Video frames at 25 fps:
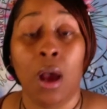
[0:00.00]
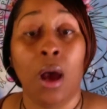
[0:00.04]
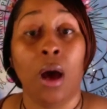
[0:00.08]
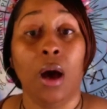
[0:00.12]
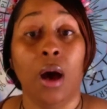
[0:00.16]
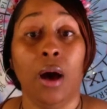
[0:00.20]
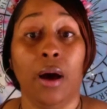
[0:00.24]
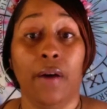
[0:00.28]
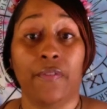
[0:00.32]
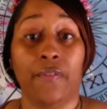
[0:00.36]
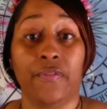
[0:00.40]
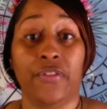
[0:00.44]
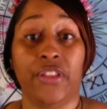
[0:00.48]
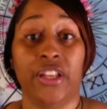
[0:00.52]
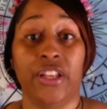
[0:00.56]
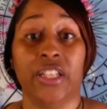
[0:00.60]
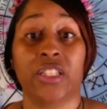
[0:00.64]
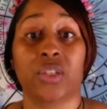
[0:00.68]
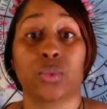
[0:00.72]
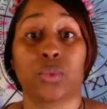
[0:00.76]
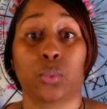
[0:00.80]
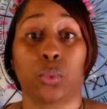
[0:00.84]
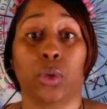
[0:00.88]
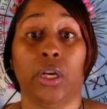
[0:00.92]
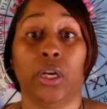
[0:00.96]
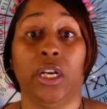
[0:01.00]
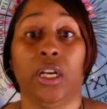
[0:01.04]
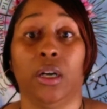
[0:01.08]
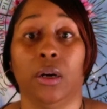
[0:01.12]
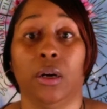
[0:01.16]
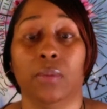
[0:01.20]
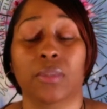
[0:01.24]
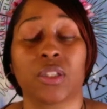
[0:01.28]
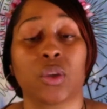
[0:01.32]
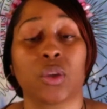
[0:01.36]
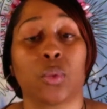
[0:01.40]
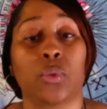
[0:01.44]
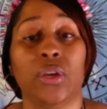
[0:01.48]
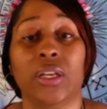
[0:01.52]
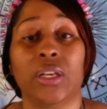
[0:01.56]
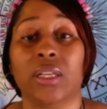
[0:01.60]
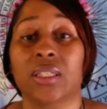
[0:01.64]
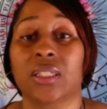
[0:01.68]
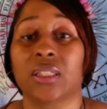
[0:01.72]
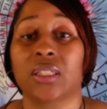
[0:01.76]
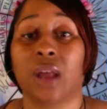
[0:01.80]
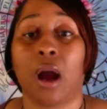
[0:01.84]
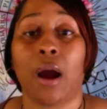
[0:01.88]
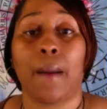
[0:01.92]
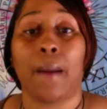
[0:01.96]
of this realm so we can
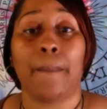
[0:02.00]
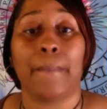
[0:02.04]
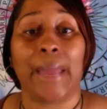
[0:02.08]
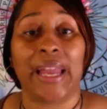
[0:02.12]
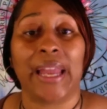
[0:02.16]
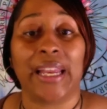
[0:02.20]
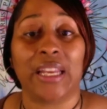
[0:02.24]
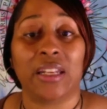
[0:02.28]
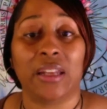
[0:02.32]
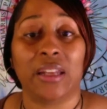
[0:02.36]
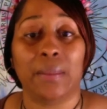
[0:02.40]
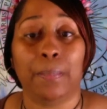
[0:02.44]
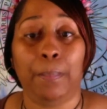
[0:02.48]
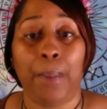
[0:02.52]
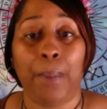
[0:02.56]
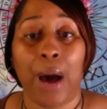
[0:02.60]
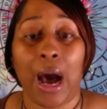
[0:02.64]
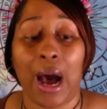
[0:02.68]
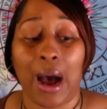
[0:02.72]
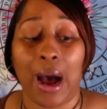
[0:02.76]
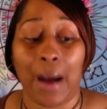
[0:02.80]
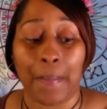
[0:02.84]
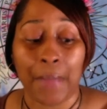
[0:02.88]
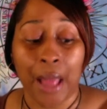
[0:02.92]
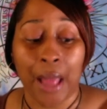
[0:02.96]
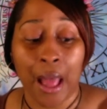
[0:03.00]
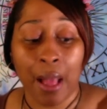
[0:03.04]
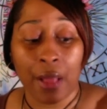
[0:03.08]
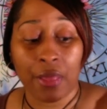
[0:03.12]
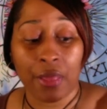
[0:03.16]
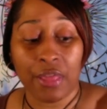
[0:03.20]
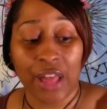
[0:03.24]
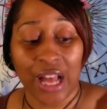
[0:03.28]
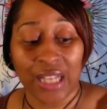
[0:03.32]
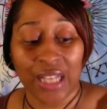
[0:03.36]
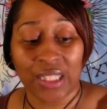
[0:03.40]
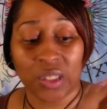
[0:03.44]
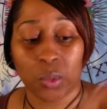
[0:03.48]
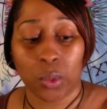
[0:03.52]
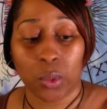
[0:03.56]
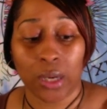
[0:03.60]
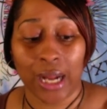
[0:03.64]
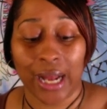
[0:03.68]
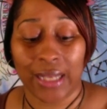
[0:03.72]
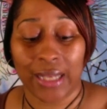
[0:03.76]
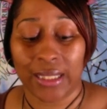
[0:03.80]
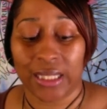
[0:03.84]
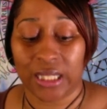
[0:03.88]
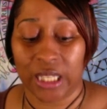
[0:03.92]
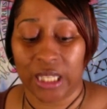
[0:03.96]
start making it pop? That's what
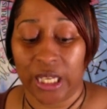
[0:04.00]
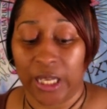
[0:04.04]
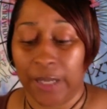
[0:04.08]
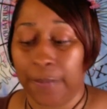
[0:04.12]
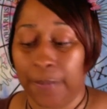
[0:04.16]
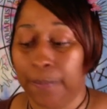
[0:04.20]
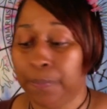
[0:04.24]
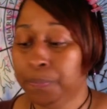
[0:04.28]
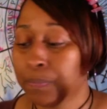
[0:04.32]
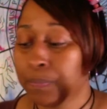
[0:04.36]
I see.